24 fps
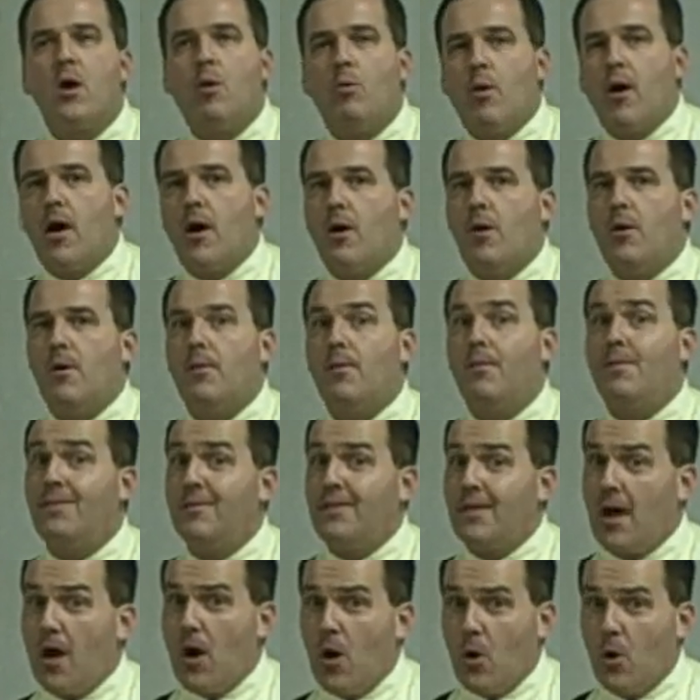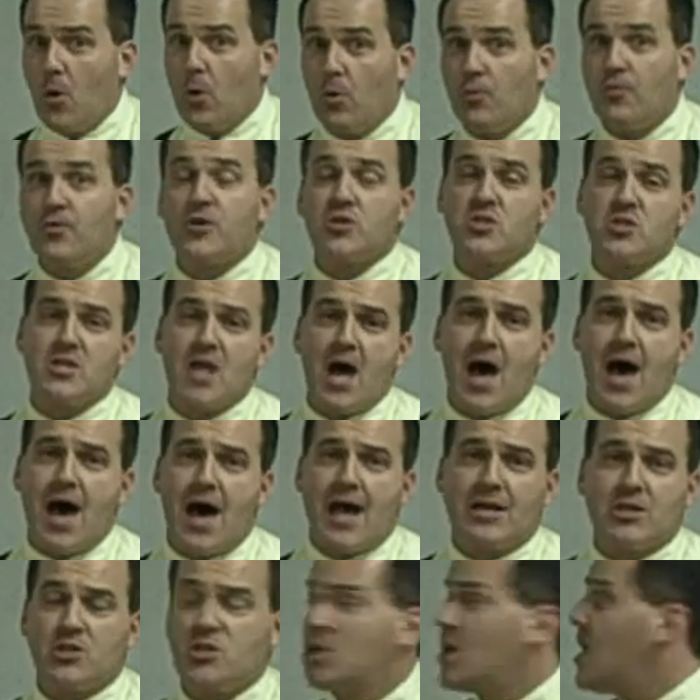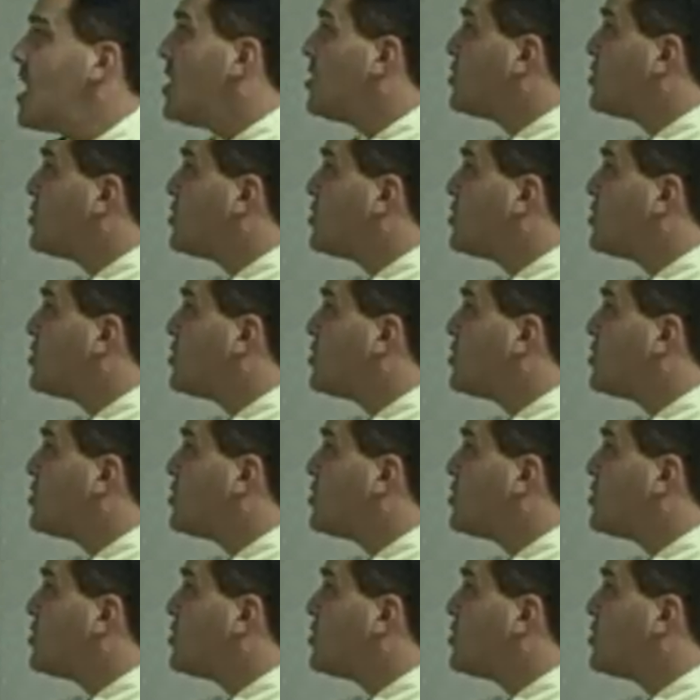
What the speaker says: Well, no, there's not.